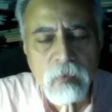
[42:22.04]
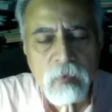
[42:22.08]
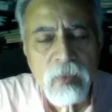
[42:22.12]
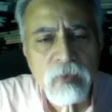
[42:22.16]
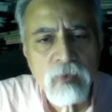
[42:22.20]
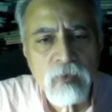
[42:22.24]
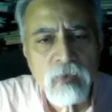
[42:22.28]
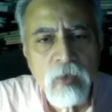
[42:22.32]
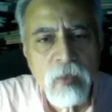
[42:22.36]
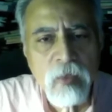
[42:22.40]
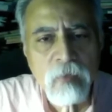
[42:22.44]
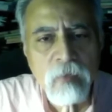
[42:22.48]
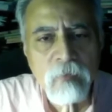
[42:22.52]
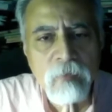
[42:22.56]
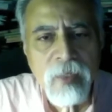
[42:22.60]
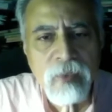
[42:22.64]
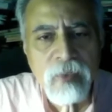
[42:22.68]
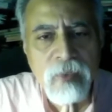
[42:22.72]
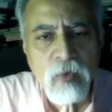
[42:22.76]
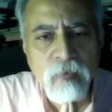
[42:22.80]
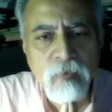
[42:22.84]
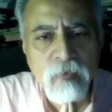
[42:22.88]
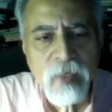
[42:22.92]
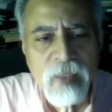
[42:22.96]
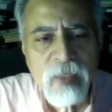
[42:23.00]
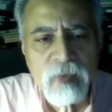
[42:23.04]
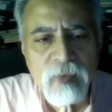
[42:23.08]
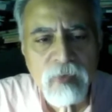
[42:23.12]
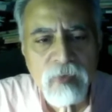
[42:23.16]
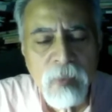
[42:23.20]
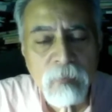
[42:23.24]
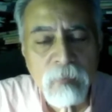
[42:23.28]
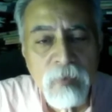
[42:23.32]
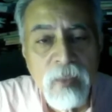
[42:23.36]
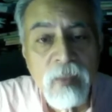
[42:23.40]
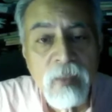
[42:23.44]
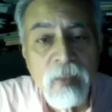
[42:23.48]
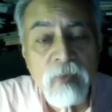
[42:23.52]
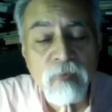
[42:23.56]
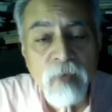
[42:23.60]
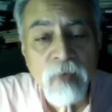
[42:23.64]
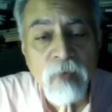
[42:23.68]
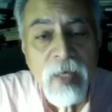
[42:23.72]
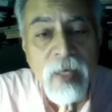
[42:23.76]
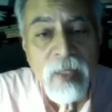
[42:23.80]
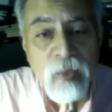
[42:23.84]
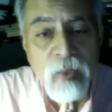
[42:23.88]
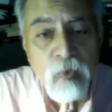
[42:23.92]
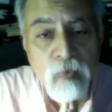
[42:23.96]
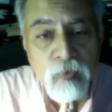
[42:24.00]
It's not a matter of accepting the
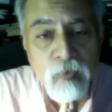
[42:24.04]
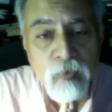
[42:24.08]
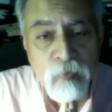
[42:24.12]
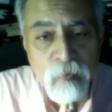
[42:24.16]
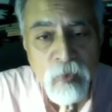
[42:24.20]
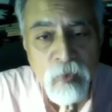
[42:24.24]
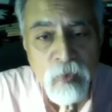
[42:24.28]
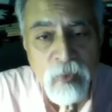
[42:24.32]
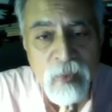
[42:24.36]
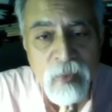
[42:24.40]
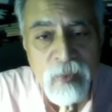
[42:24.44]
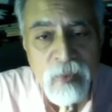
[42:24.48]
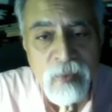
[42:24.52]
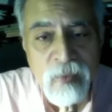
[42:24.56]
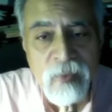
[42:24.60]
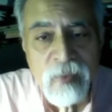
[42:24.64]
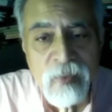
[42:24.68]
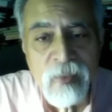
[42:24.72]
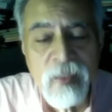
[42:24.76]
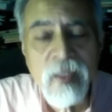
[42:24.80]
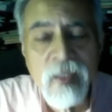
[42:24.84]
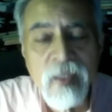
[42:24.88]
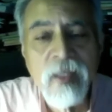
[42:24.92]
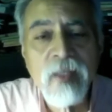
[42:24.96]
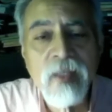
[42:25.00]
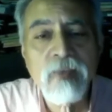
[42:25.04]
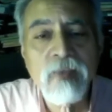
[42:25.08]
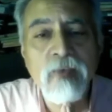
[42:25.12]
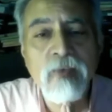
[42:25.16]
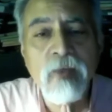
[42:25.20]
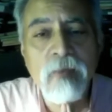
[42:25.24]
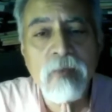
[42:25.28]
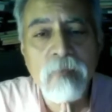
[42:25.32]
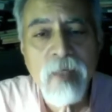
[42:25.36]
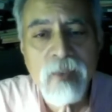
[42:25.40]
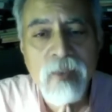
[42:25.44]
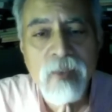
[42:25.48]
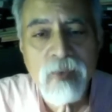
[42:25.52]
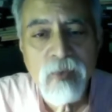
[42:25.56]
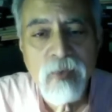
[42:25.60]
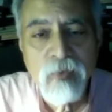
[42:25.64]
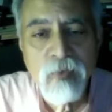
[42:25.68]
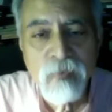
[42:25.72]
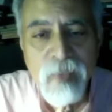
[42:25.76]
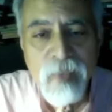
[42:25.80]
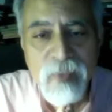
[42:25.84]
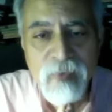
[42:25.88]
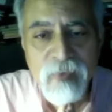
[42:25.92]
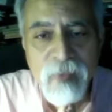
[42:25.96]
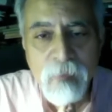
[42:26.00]
values of modernity. It's not a matter
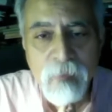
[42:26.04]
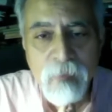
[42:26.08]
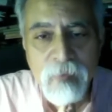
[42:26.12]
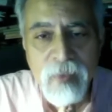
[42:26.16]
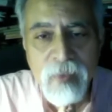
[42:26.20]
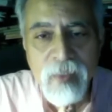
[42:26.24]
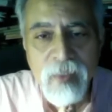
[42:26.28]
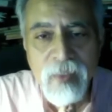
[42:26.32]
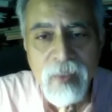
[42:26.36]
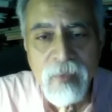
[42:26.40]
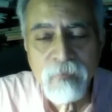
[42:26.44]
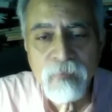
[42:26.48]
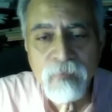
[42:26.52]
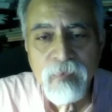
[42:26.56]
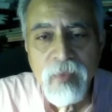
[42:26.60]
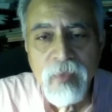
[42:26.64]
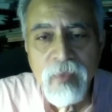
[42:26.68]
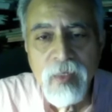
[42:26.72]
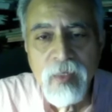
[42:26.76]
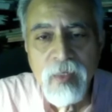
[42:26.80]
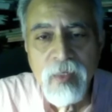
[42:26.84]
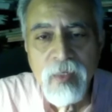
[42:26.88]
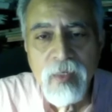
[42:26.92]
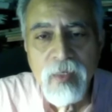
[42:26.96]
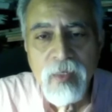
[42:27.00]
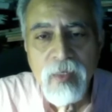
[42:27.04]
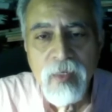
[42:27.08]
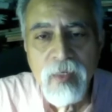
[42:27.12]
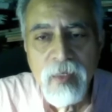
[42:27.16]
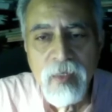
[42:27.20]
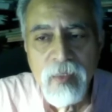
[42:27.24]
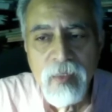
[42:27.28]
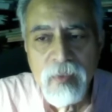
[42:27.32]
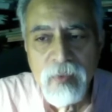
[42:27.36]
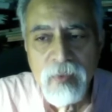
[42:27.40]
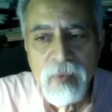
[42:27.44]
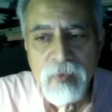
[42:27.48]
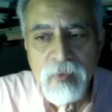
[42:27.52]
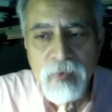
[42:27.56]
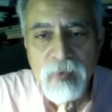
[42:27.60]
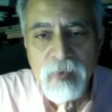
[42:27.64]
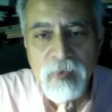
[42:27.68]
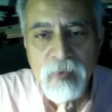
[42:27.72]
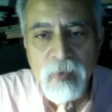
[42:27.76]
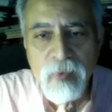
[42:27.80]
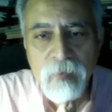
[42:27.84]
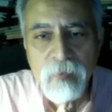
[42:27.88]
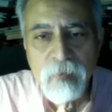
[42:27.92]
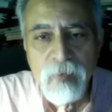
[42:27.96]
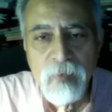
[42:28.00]
of accepting the
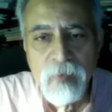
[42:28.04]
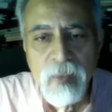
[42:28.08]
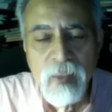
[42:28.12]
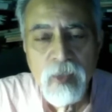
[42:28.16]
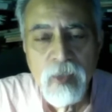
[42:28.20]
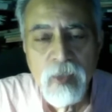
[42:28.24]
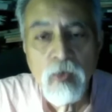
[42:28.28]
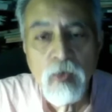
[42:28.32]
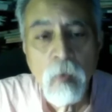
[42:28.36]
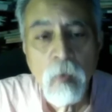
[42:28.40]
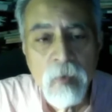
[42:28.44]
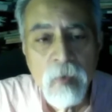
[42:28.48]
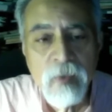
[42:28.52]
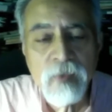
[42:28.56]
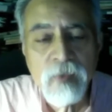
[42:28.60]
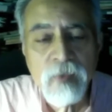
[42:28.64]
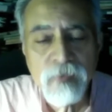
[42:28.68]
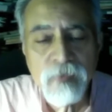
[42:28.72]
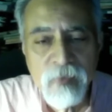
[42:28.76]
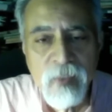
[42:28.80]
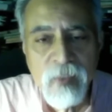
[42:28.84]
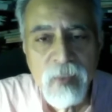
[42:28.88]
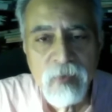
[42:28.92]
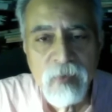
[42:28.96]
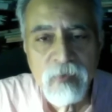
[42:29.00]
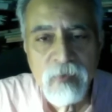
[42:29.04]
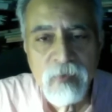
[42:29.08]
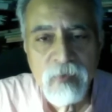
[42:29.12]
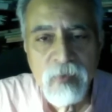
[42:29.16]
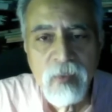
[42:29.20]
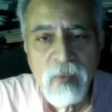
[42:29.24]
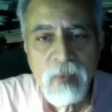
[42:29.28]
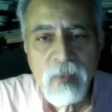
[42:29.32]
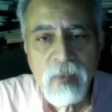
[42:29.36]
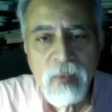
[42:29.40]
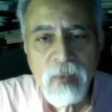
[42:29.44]
system in a normative sense.